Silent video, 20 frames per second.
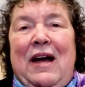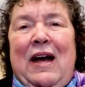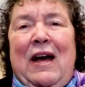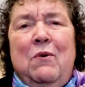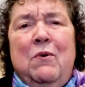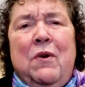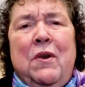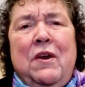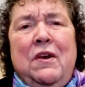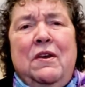
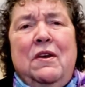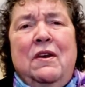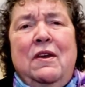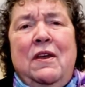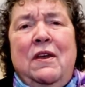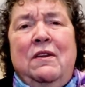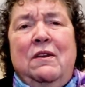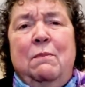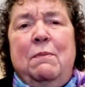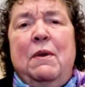I wanted
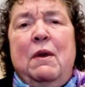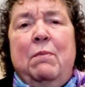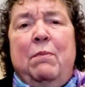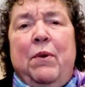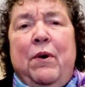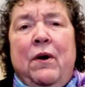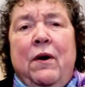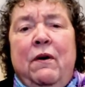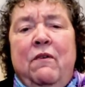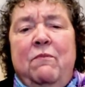it to be a
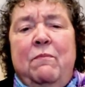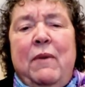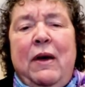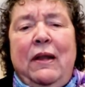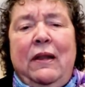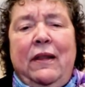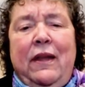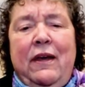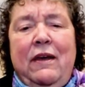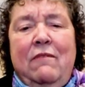part of
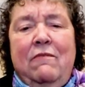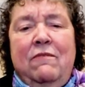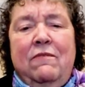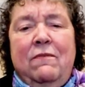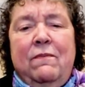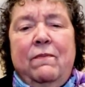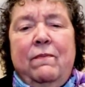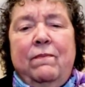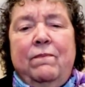my life.